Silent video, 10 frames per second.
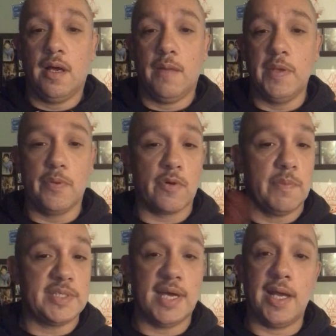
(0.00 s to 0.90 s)
People were
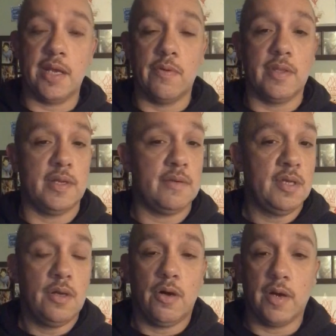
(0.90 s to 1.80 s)
batoning with it,
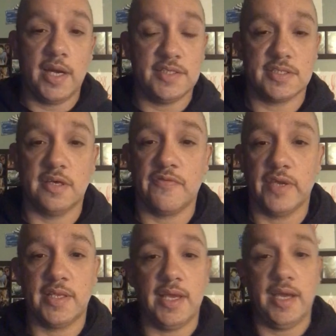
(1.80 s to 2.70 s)
all kinds of stuff
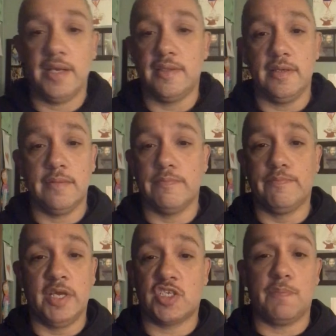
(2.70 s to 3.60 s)
like that, and it didn't
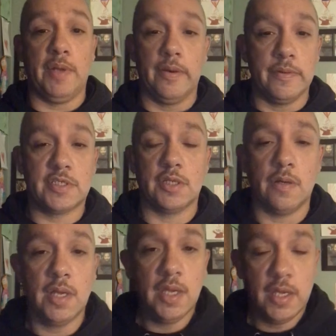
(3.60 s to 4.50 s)
explode. So
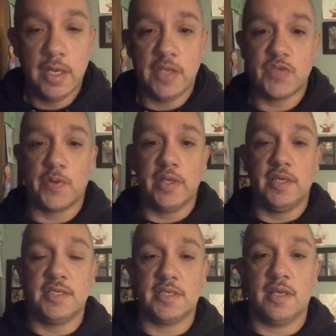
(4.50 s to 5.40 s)
it's a pretty
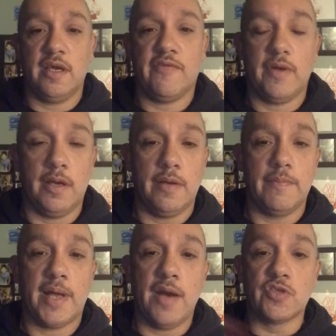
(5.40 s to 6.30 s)
decent knife.
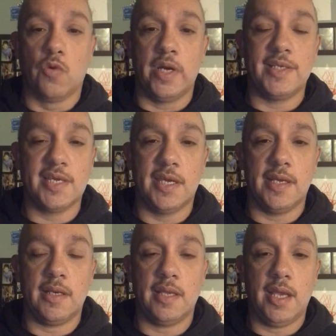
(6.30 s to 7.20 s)
I was wanting to get
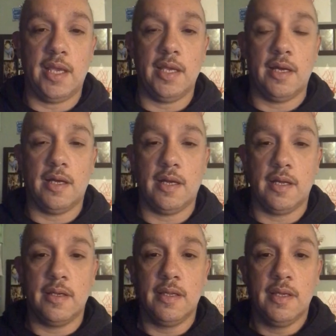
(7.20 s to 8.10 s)
a
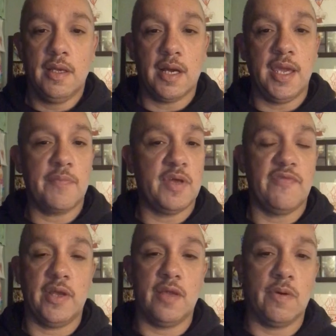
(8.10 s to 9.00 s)
camp knife
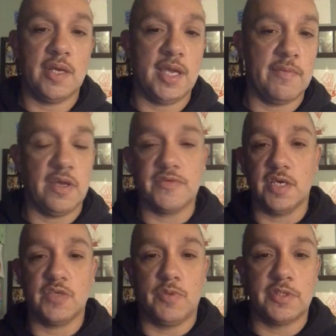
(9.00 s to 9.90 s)
anyway, camp knife
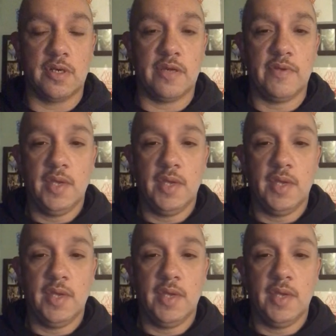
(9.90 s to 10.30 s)
/ butcher knife,